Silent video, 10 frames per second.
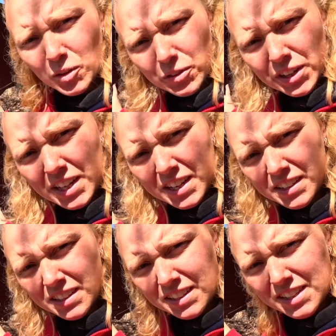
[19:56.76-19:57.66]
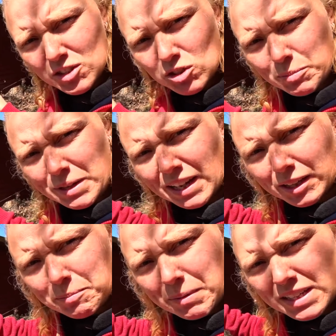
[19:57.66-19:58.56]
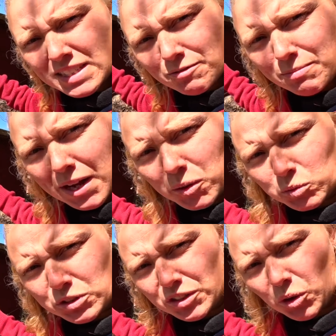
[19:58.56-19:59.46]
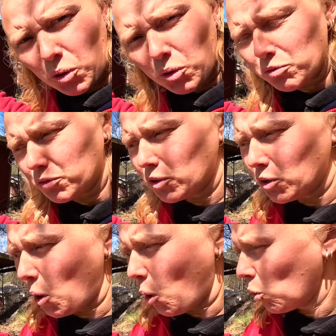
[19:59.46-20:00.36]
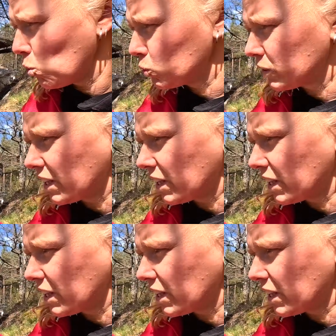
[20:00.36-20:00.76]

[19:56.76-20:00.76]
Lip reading: Over here, it used to be like a massive mountain of old